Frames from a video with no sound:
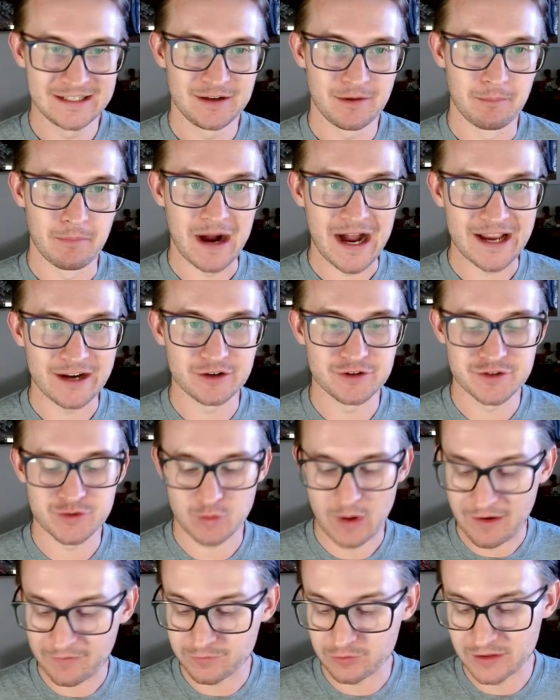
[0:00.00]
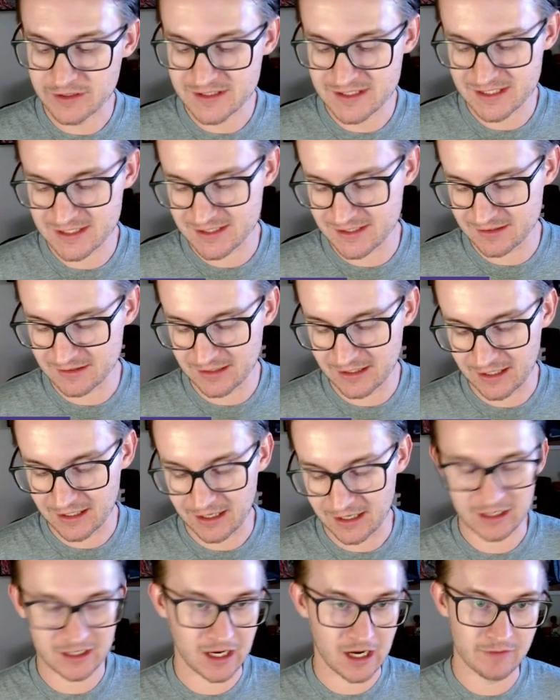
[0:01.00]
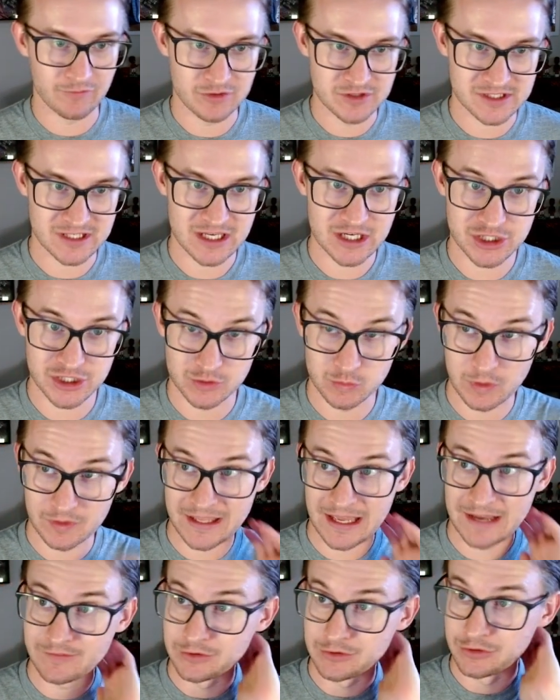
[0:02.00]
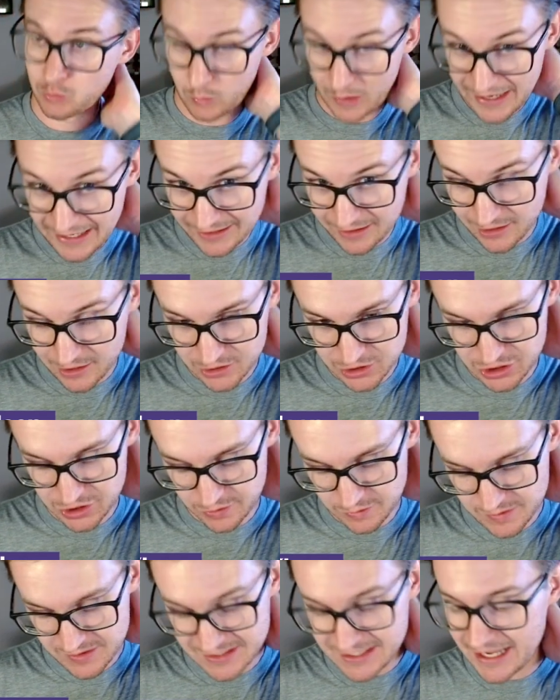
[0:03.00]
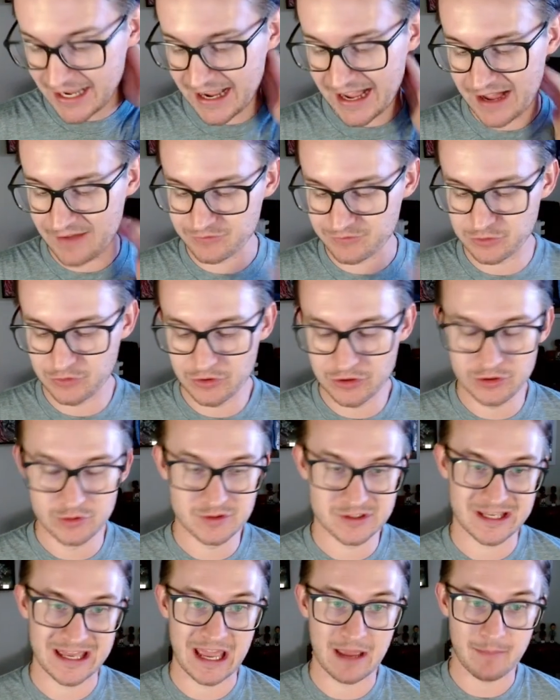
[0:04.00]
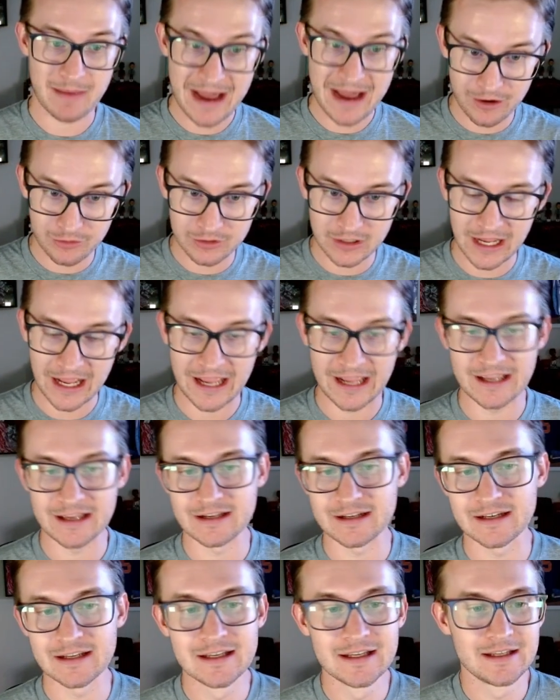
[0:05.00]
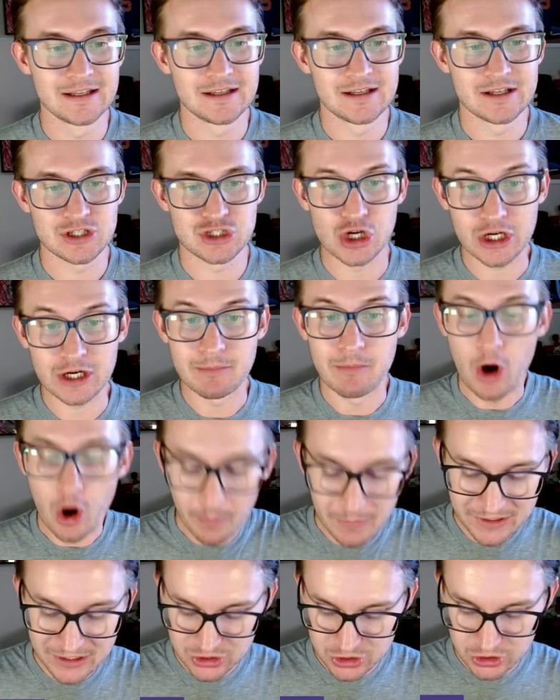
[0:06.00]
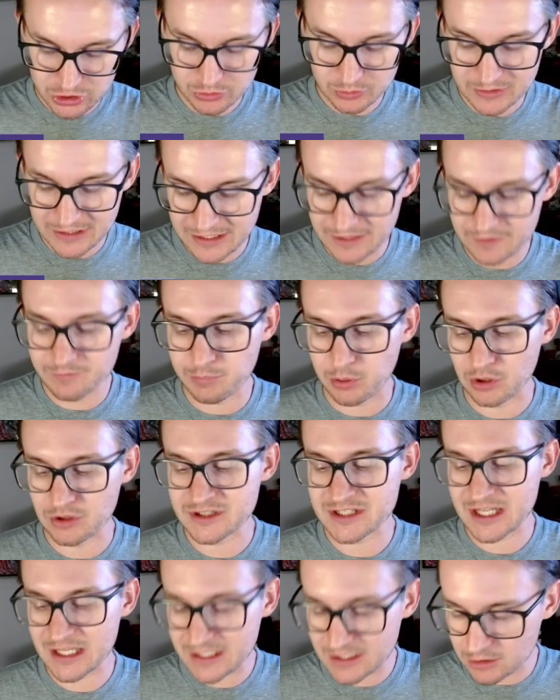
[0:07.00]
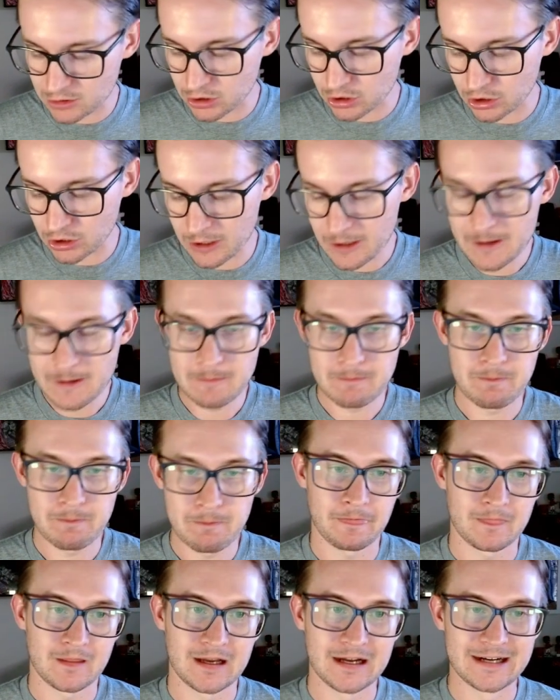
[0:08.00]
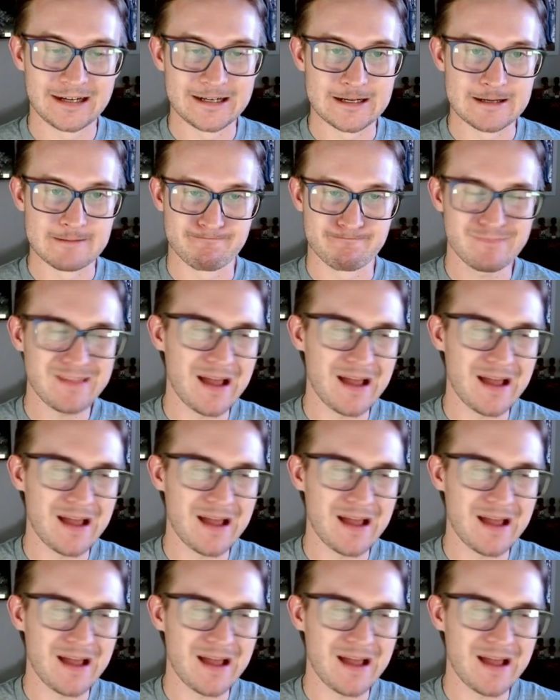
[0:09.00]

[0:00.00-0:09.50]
Myers referenced a conversation with Kevin Durant on Tuesday after the news came out and took a moment to give not